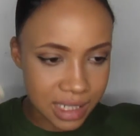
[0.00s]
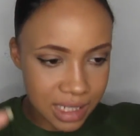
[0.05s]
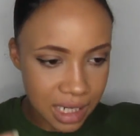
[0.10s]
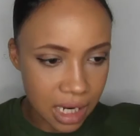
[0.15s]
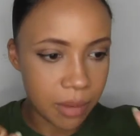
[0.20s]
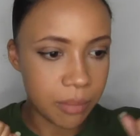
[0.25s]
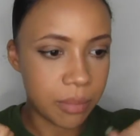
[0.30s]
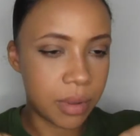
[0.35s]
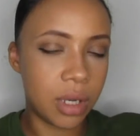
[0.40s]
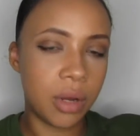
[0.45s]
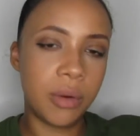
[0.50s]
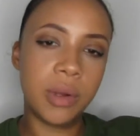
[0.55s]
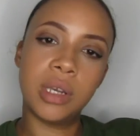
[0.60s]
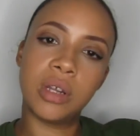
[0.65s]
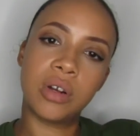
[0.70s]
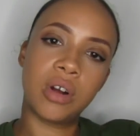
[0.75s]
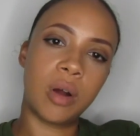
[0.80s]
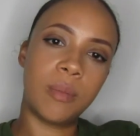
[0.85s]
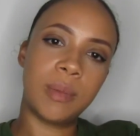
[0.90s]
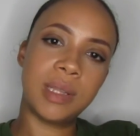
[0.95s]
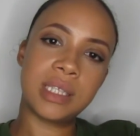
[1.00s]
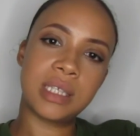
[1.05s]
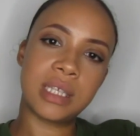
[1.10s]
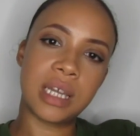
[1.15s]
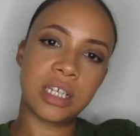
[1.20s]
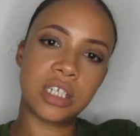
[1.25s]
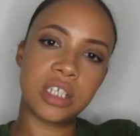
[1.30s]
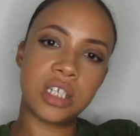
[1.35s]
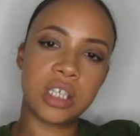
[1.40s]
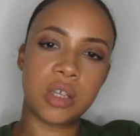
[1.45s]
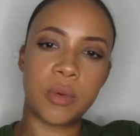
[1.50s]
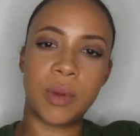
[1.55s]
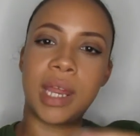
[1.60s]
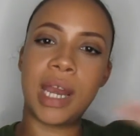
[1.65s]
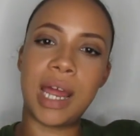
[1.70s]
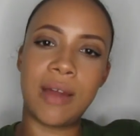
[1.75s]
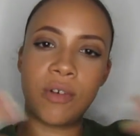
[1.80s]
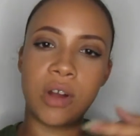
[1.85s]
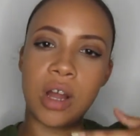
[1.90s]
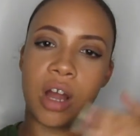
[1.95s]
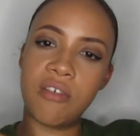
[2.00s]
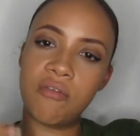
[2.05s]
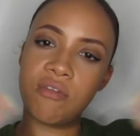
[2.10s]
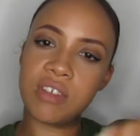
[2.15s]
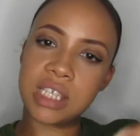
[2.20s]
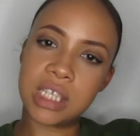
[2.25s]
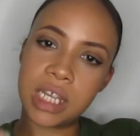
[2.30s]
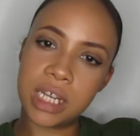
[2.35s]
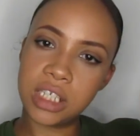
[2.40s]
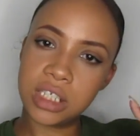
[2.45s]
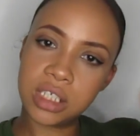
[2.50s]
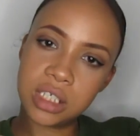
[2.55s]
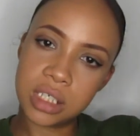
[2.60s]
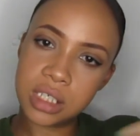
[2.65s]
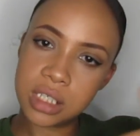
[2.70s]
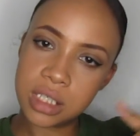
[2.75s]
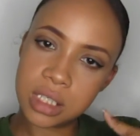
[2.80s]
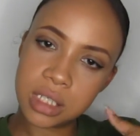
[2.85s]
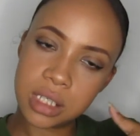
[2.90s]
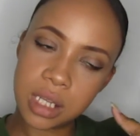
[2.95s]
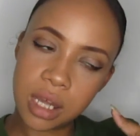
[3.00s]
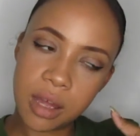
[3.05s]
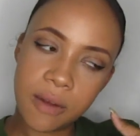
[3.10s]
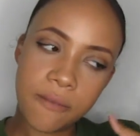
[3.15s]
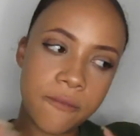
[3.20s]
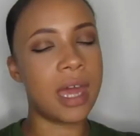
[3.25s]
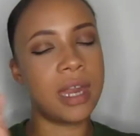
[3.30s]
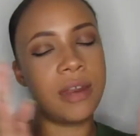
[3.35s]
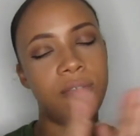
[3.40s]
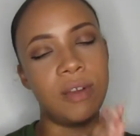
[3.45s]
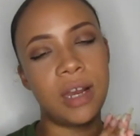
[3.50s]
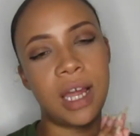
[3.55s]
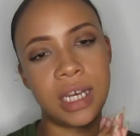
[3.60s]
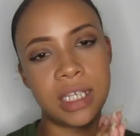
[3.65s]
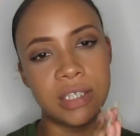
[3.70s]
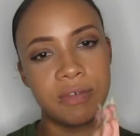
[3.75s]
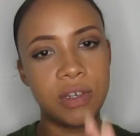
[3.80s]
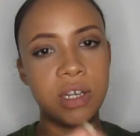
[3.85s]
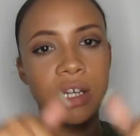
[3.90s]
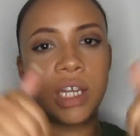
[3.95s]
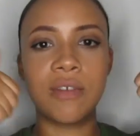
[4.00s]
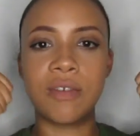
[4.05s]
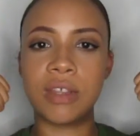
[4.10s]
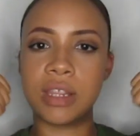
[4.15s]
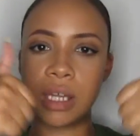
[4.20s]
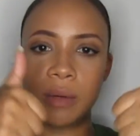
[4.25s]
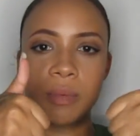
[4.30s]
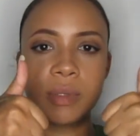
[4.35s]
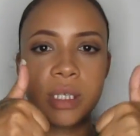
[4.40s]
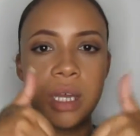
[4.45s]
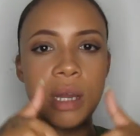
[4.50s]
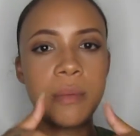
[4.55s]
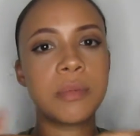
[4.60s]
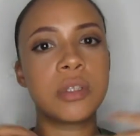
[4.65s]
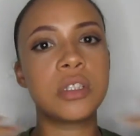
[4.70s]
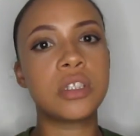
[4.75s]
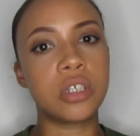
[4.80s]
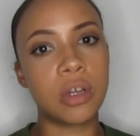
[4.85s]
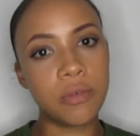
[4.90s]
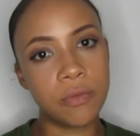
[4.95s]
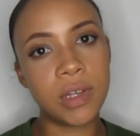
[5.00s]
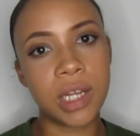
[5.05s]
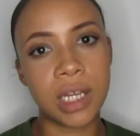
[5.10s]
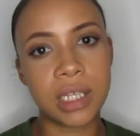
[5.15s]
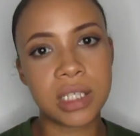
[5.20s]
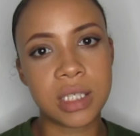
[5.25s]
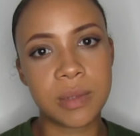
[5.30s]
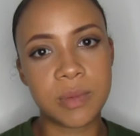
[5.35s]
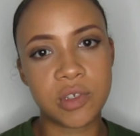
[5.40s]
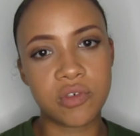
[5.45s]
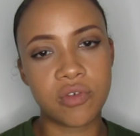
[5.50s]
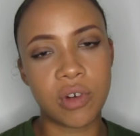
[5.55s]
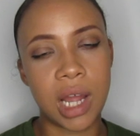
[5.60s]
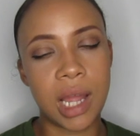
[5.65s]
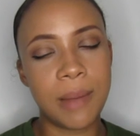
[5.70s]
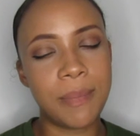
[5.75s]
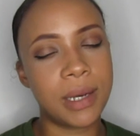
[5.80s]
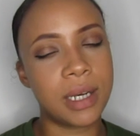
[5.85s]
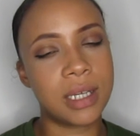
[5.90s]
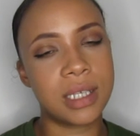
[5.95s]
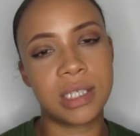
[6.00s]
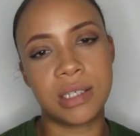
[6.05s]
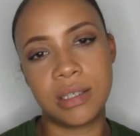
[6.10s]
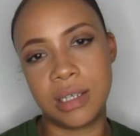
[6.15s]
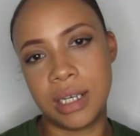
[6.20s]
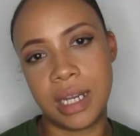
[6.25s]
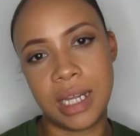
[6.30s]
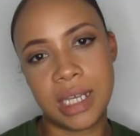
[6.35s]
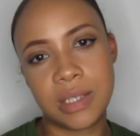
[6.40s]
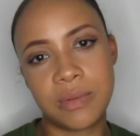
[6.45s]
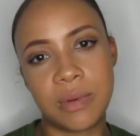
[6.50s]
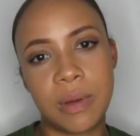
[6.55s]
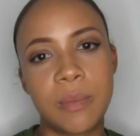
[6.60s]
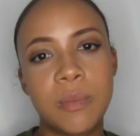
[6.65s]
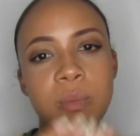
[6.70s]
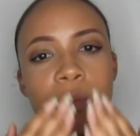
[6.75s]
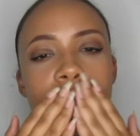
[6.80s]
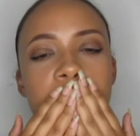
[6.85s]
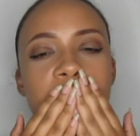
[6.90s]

down below in the comment section so we can have a conversation and stuff. And if you like this video, give it a thumbs up. Don't forget to subscribe, and I'll see you in the next one.